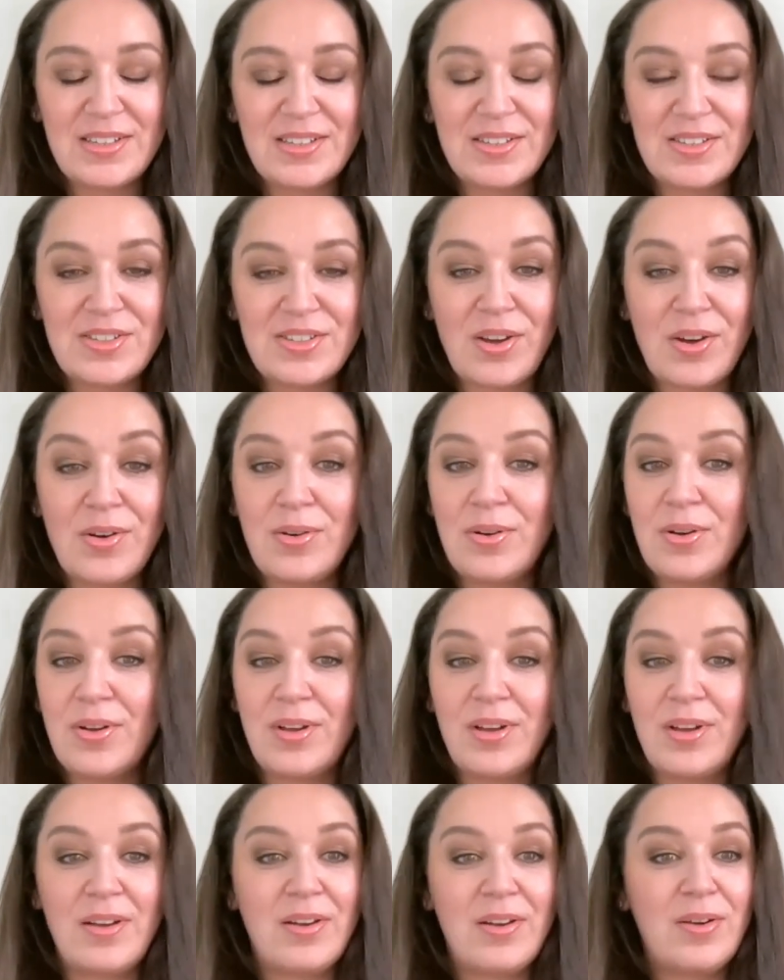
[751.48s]
So
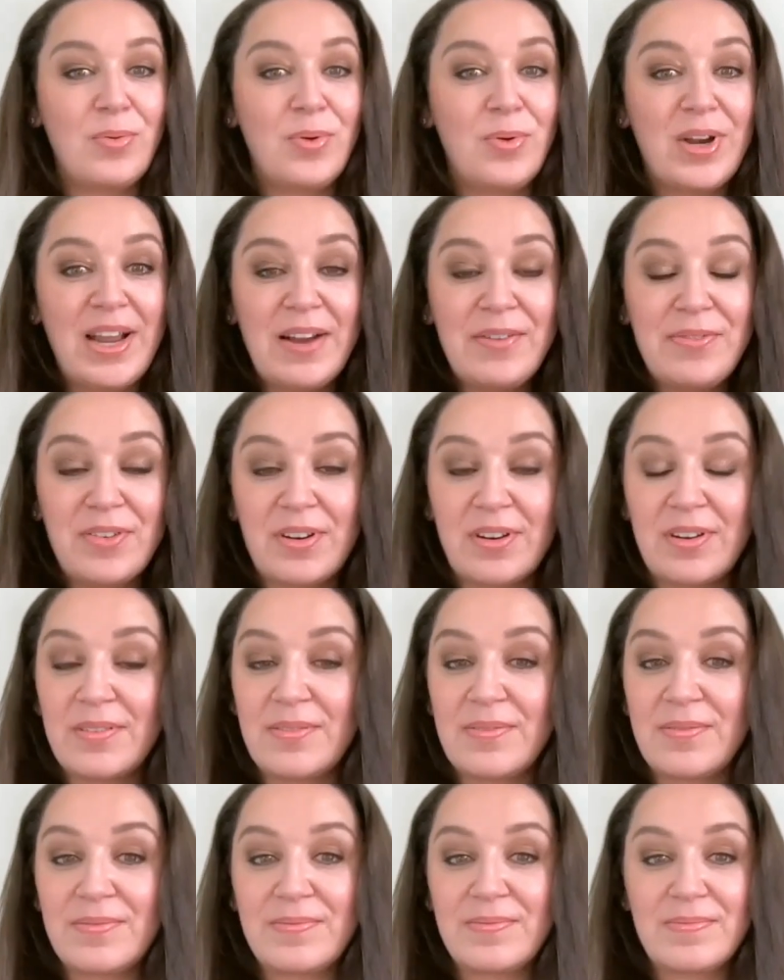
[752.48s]
whatever
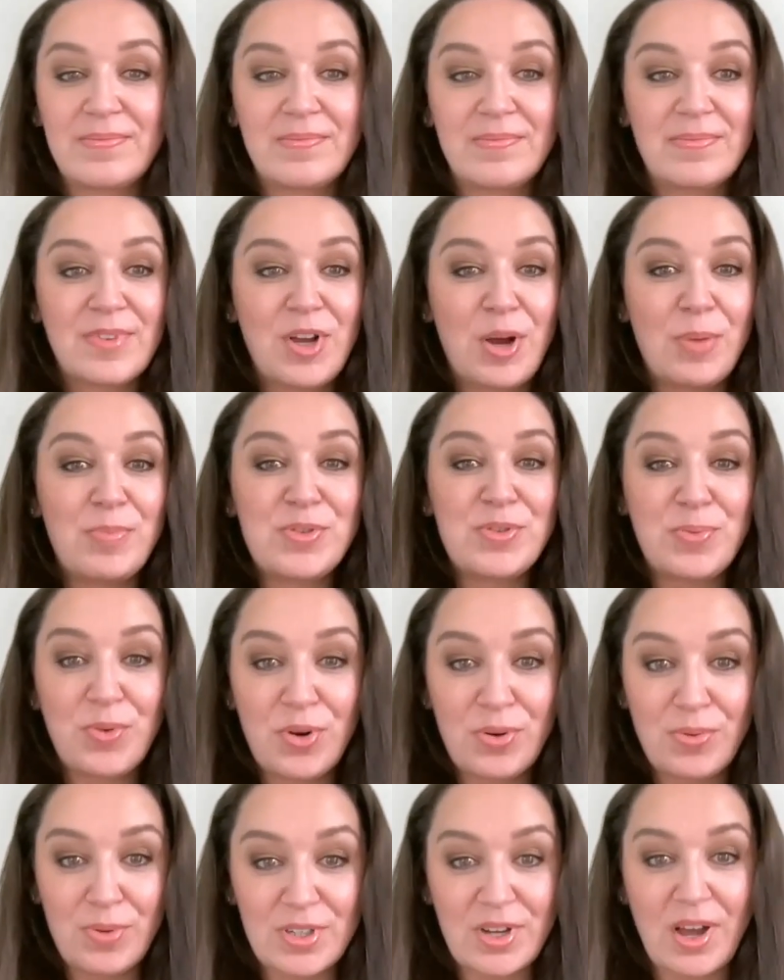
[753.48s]
comes
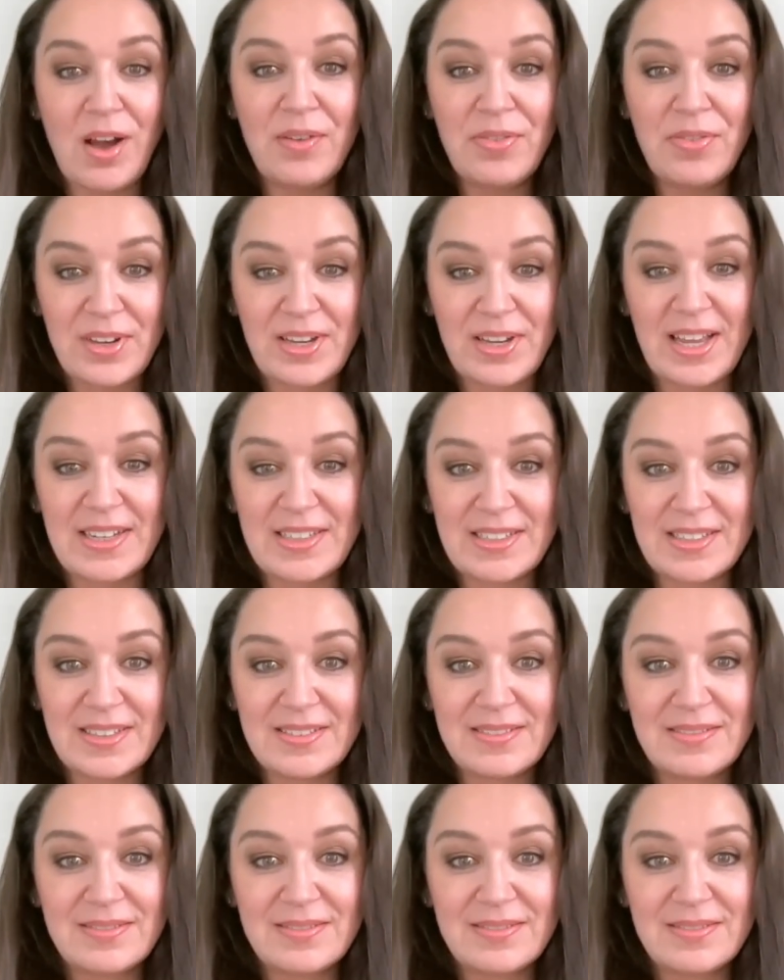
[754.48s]
forward after that,